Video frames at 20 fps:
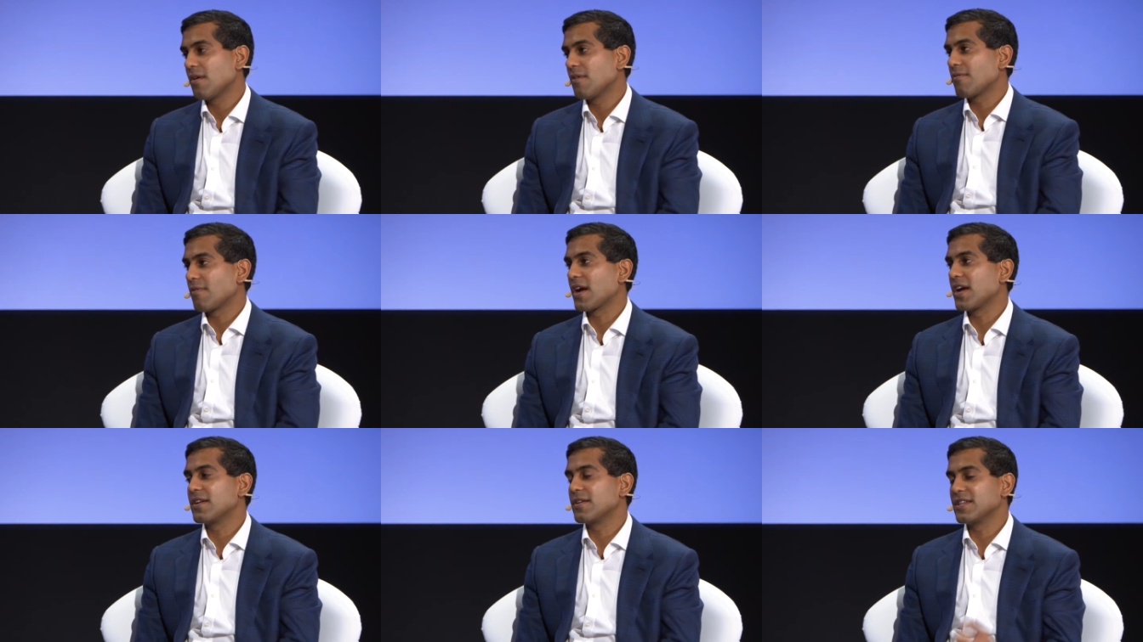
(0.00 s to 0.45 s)

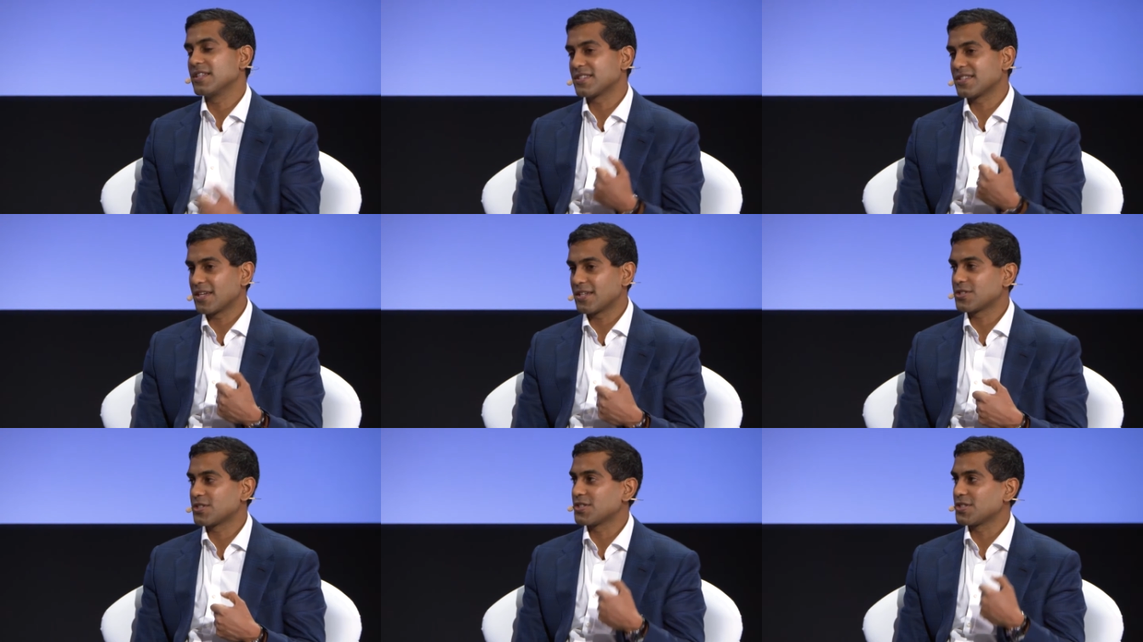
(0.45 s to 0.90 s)
mm. right?
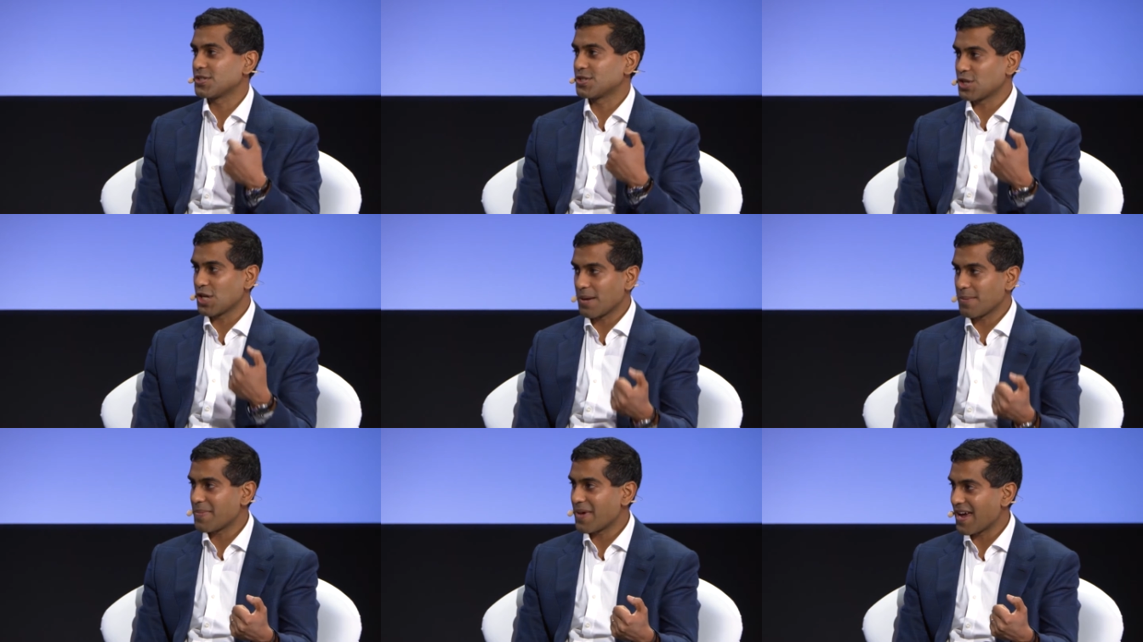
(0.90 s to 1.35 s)
It's not just
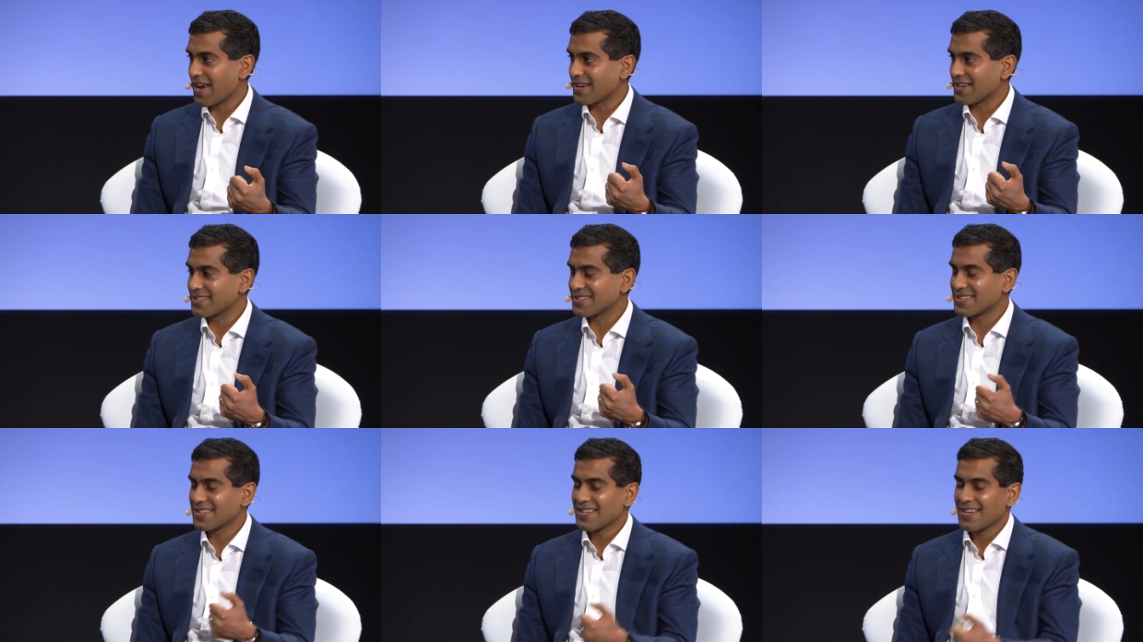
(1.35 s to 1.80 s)

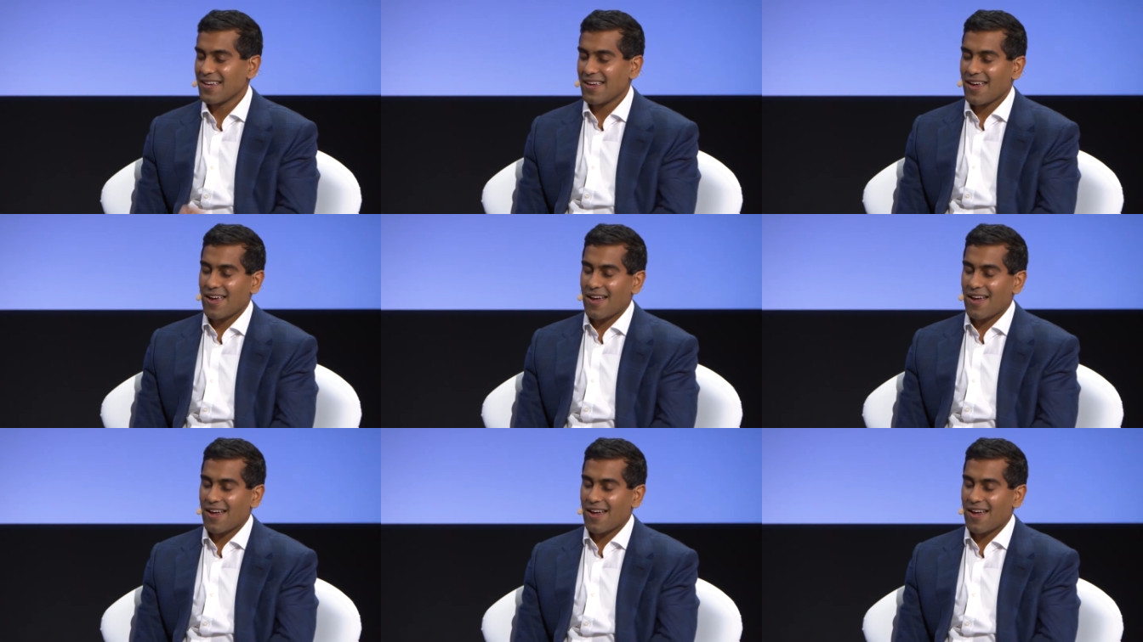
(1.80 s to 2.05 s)
JPEGs.